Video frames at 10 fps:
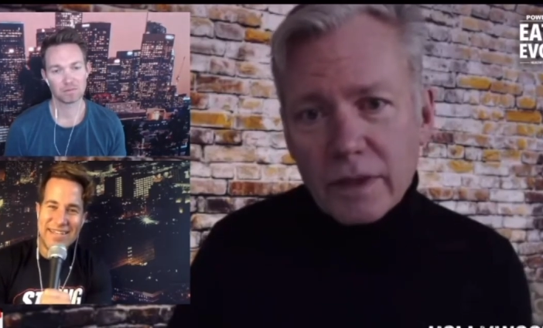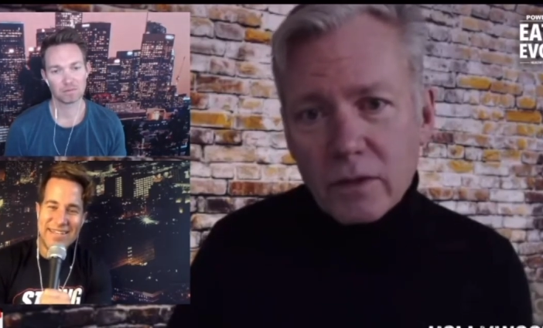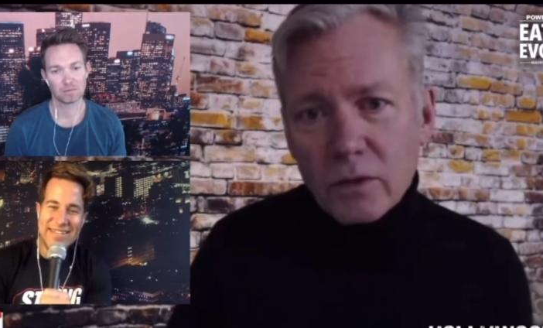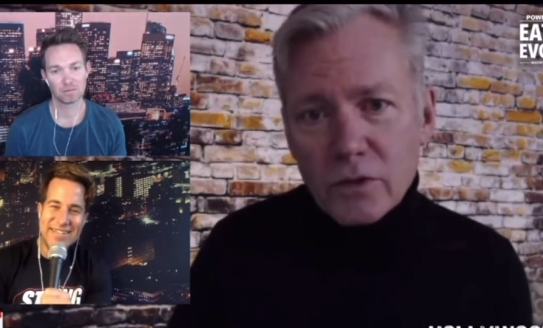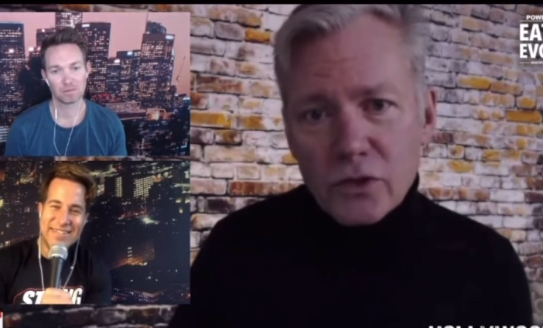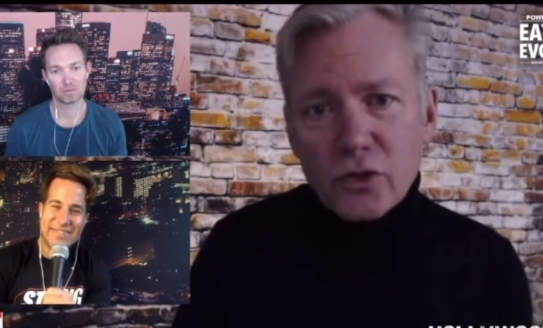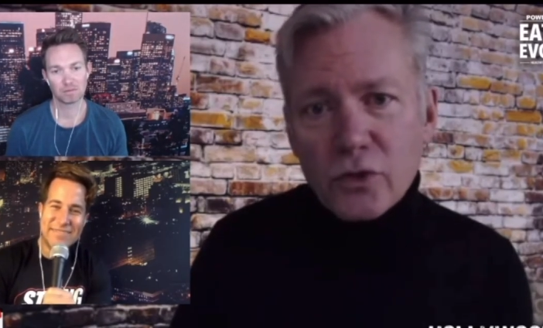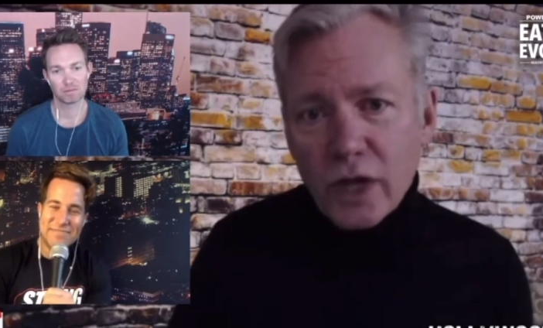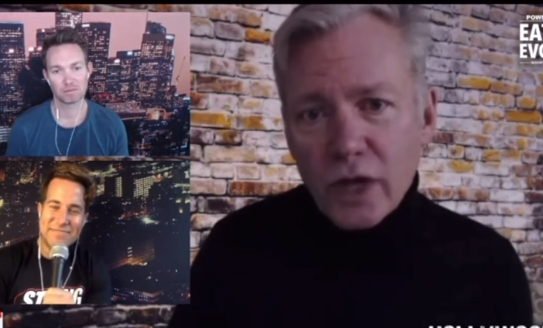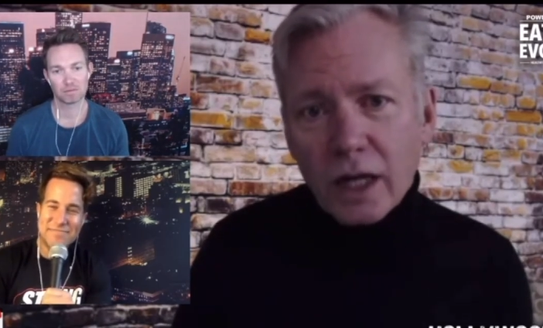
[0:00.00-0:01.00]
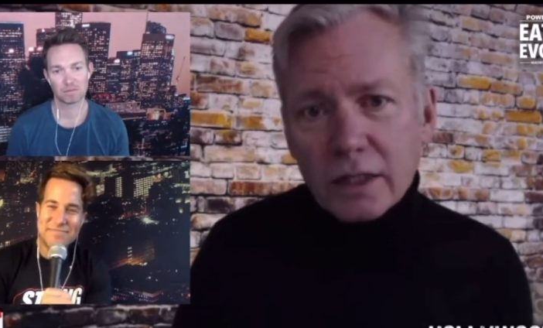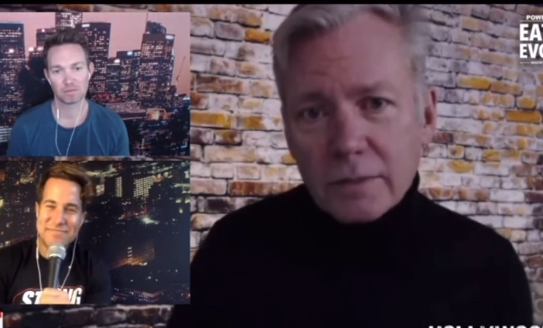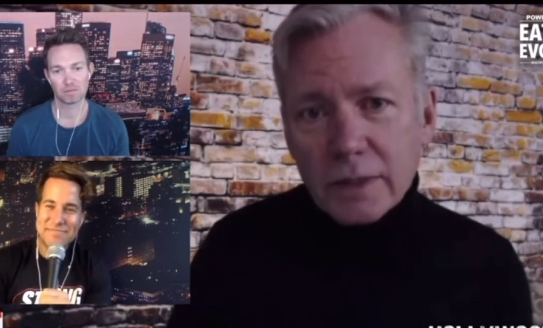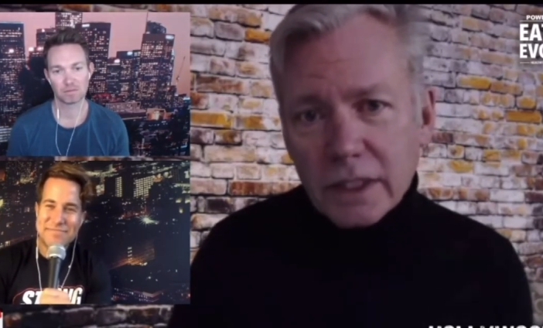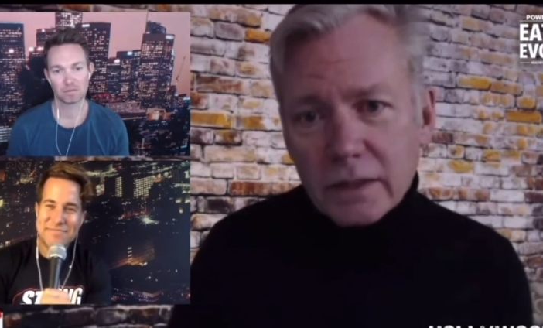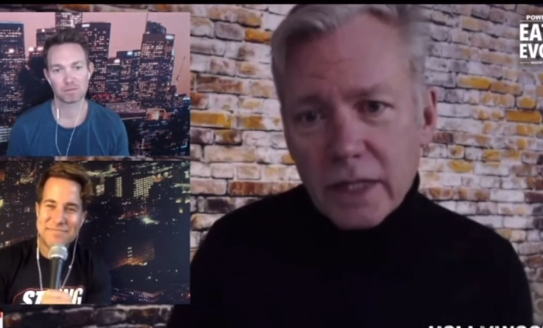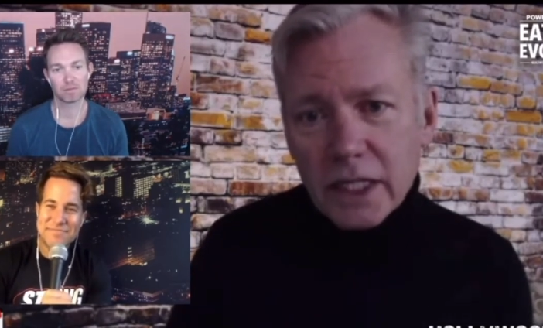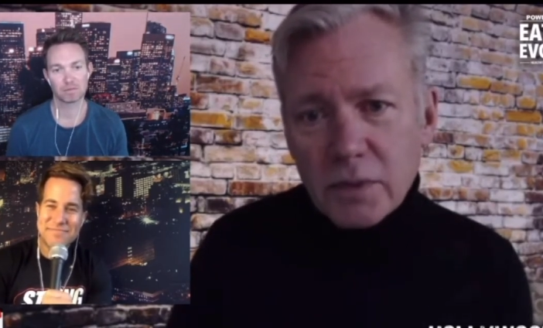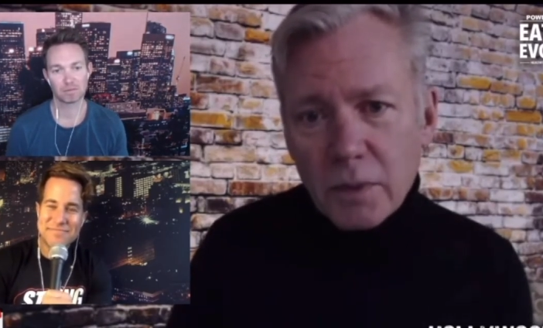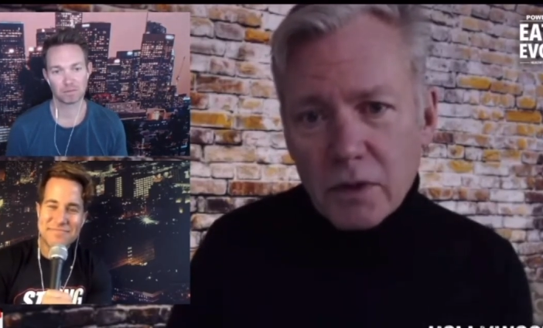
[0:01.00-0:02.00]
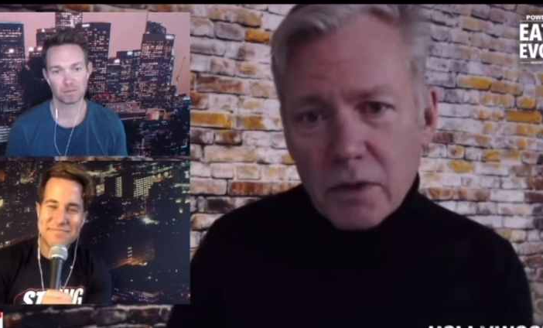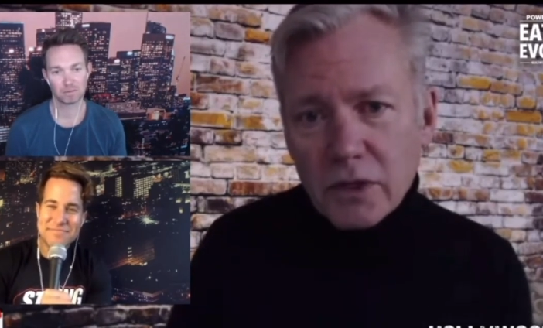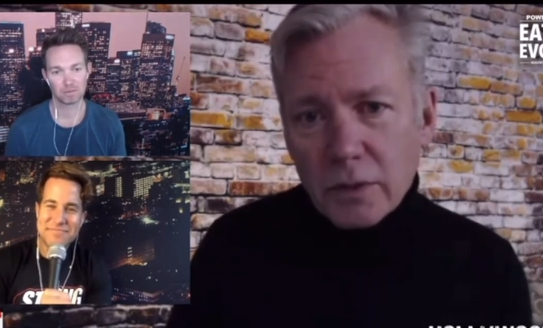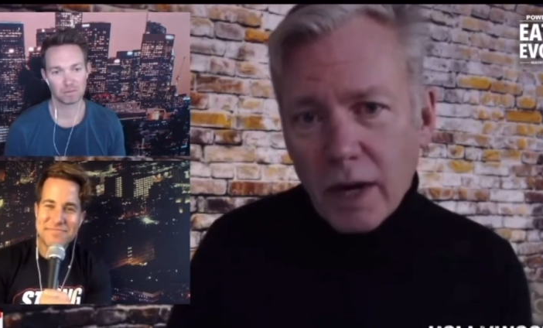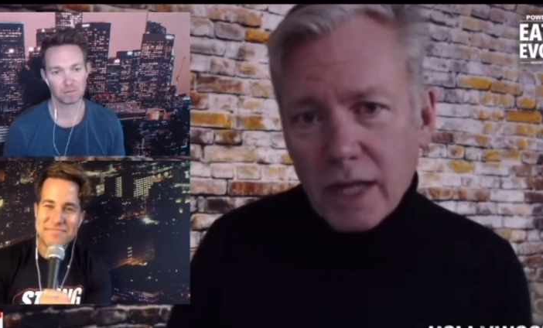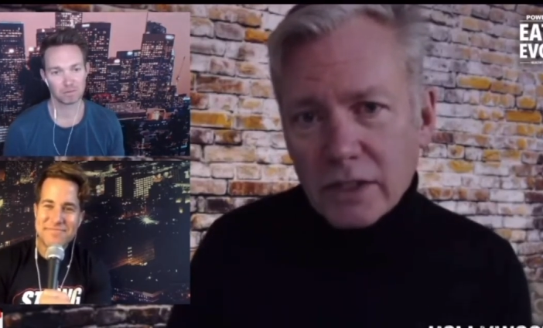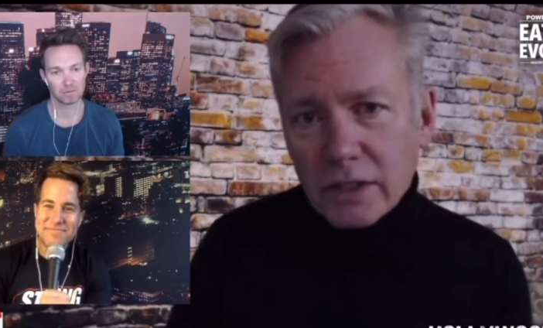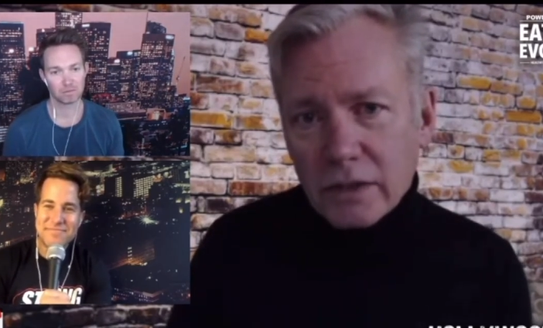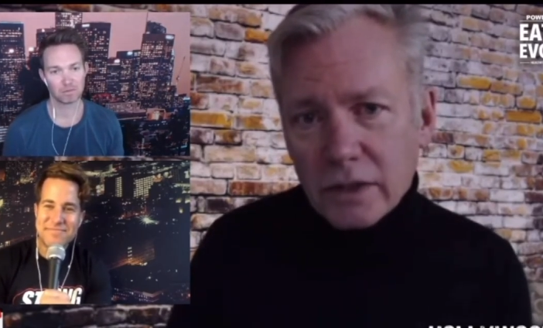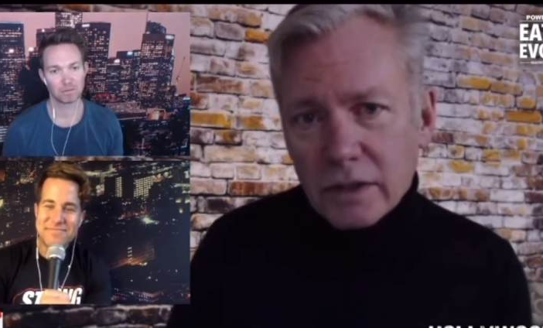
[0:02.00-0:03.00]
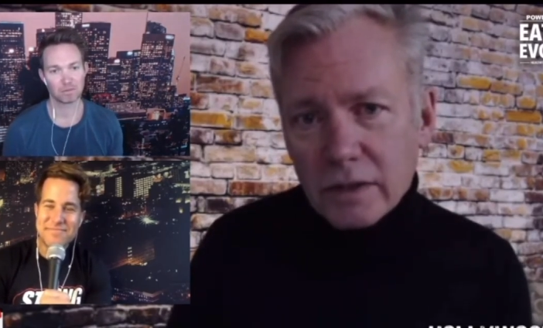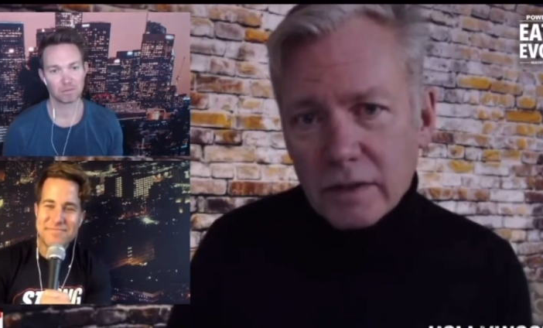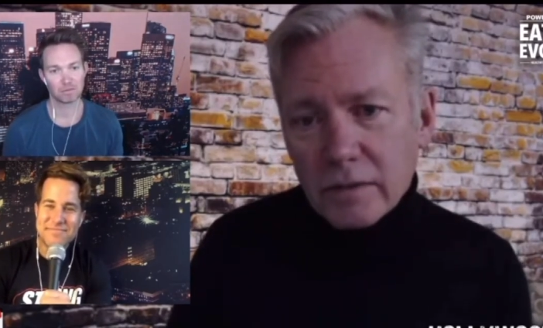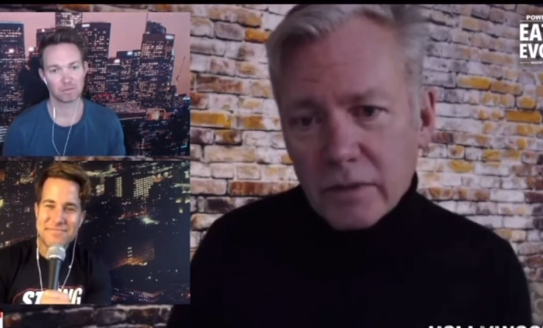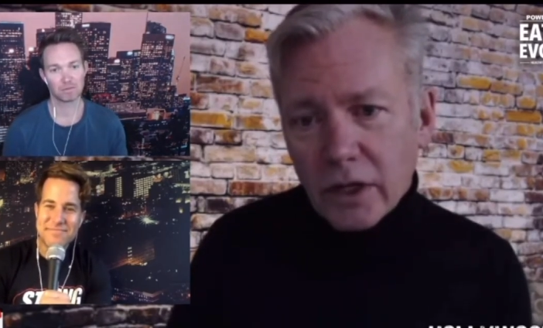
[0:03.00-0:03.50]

Speaker 1: who's too young to be exposed or prosecuted? You